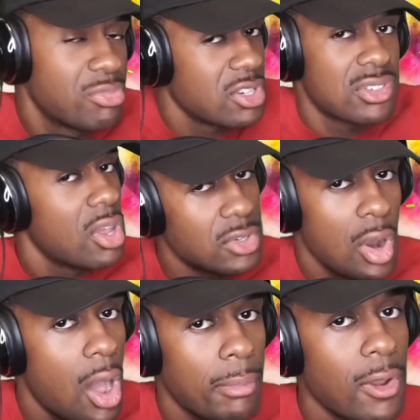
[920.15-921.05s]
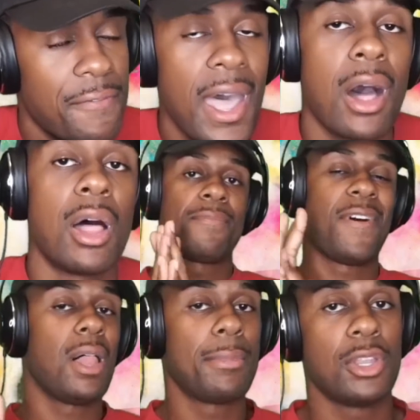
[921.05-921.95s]
There's no harm, no foul.
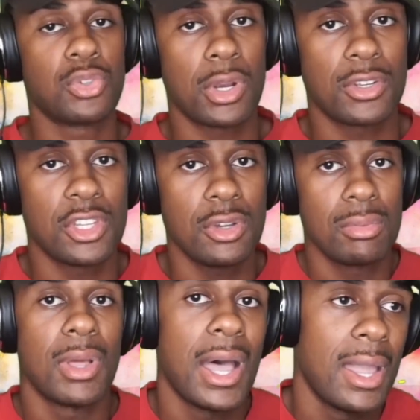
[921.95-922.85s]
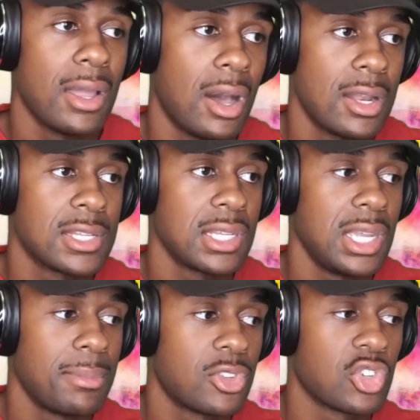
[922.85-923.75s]
Follow me on Twitter too. I
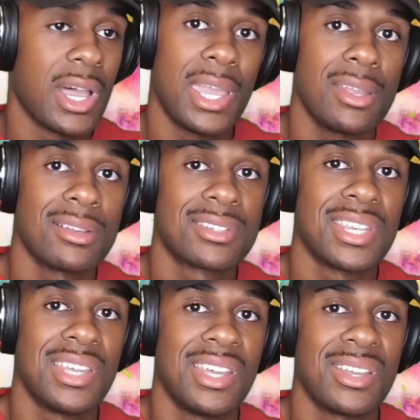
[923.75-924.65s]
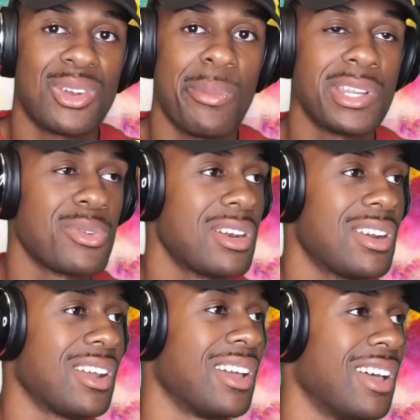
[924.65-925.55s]
honestly am trying to grow my
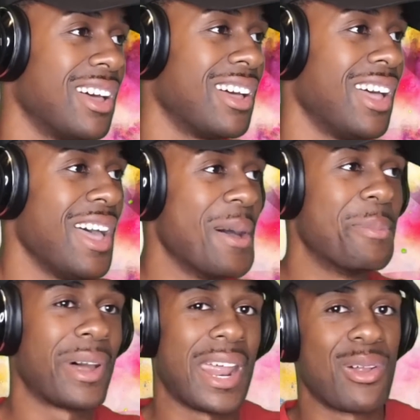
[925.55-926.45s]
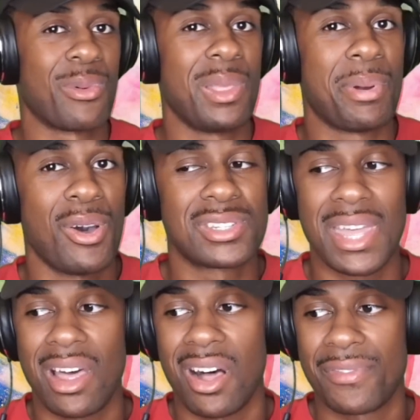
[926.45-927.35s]
Twitter, but I don't really post
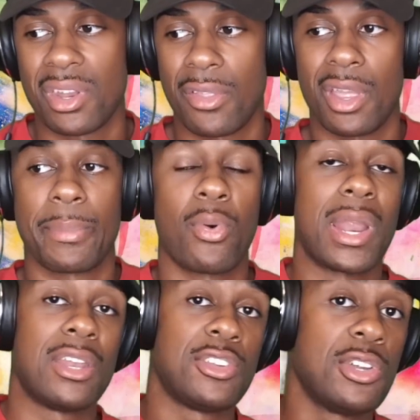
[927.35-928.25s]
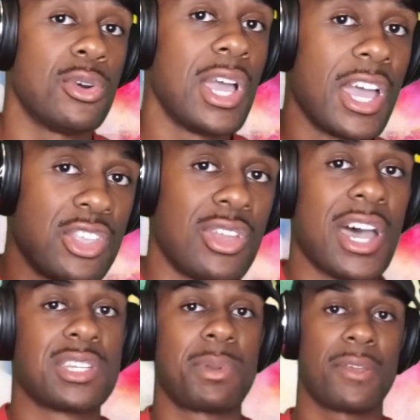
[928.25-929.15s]
that often on there. But when I do, you
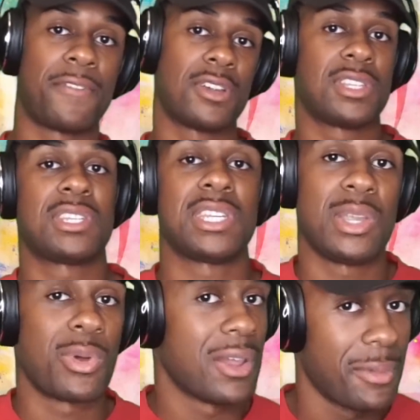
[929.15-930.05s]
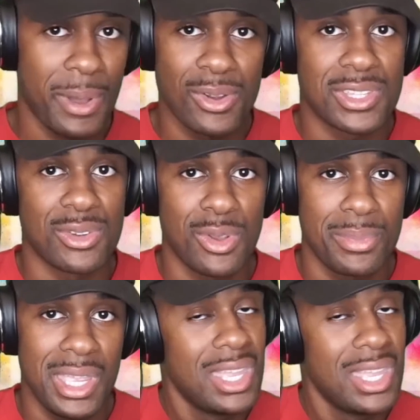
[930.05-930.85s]
guys will be the first to see whatever post those will be.